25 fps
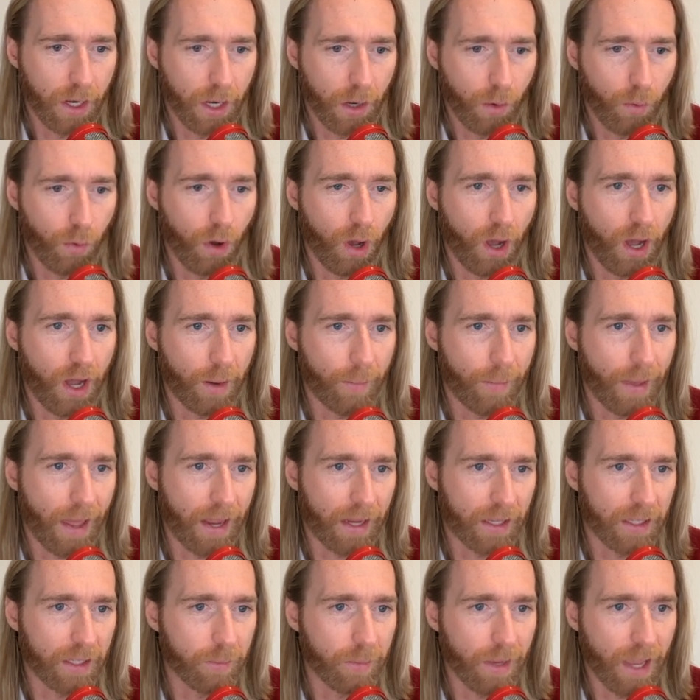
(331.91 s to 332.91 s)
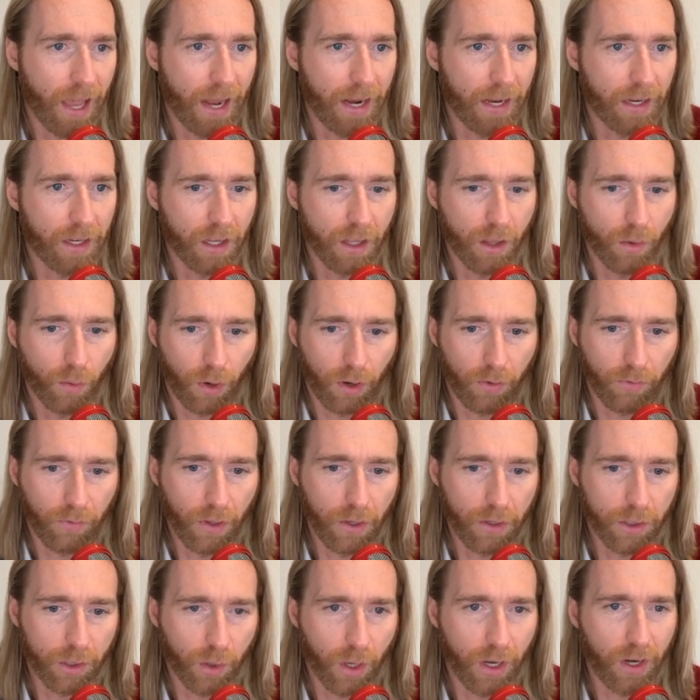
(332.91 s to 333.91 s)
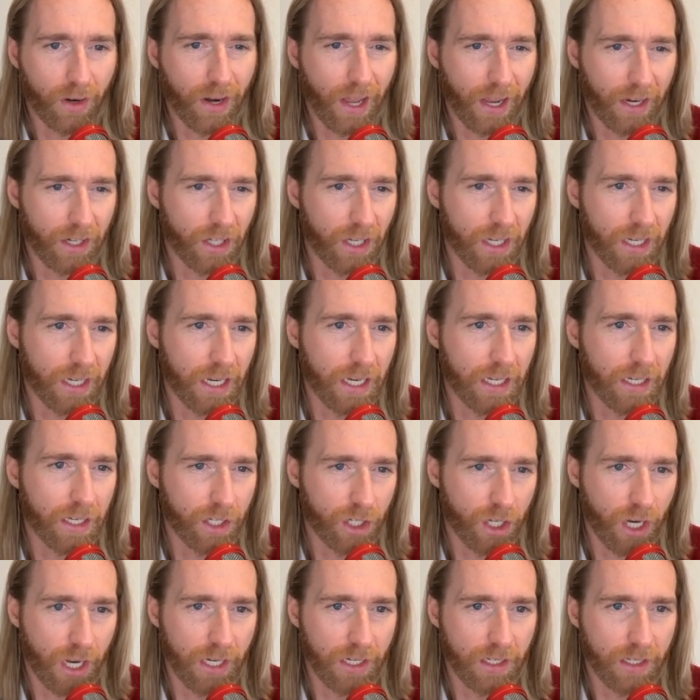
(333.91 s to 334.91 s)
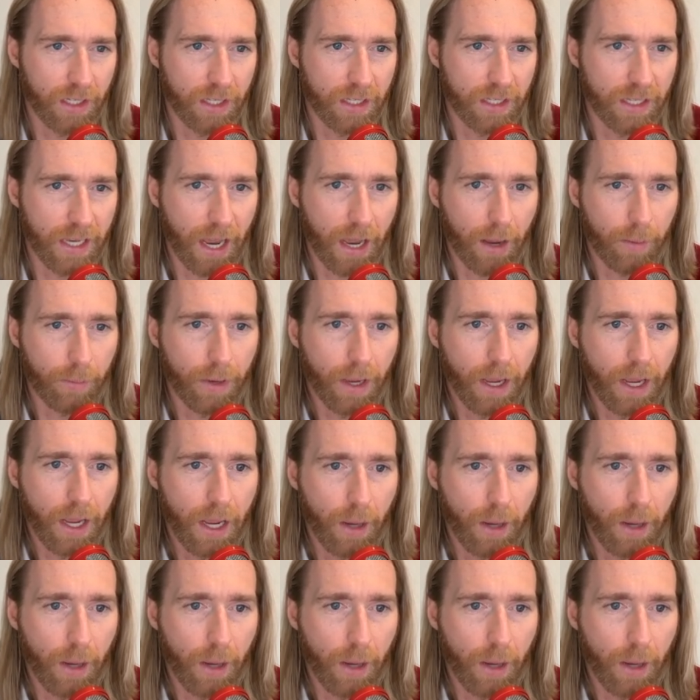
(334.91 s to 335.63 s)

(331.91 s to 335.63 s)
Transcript: will automatically be added to the workflow, so I don't actually need to change the Zap.